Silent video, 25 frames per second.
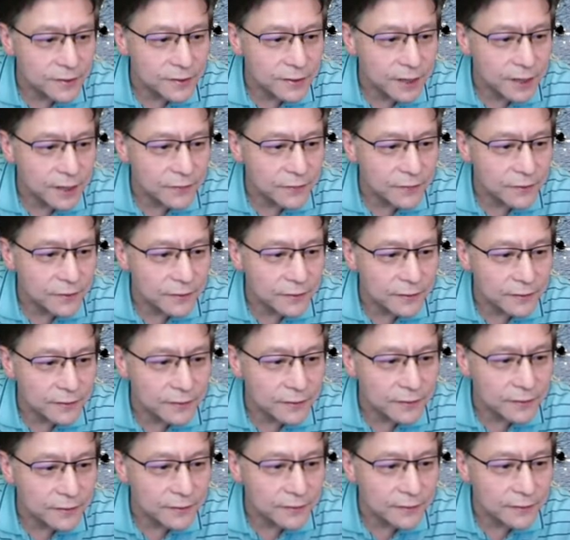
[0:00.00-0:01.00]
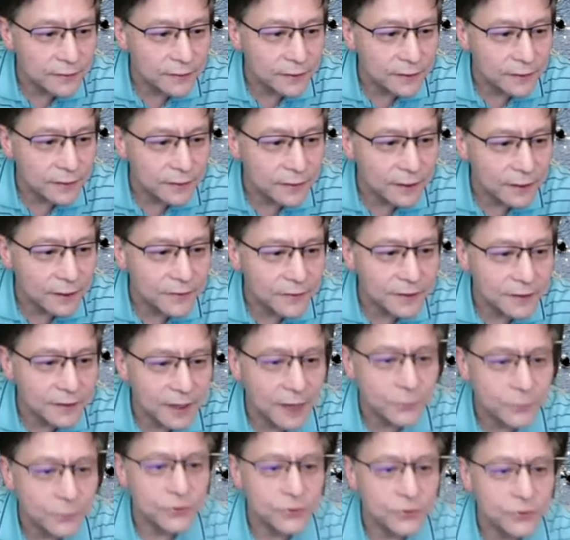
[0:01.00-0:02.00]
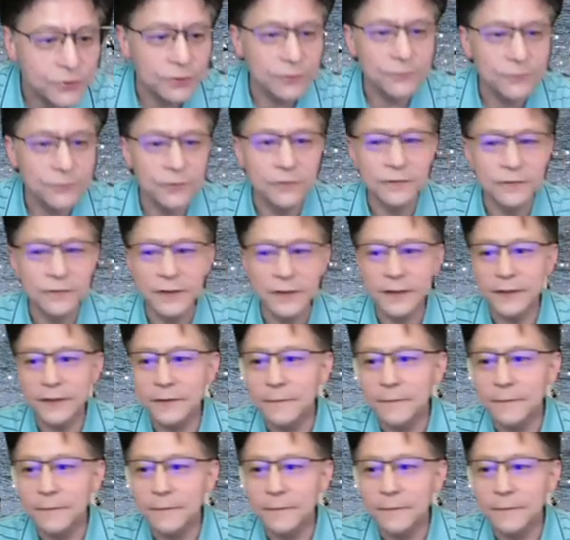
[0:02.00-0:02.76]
have the time to show the full video.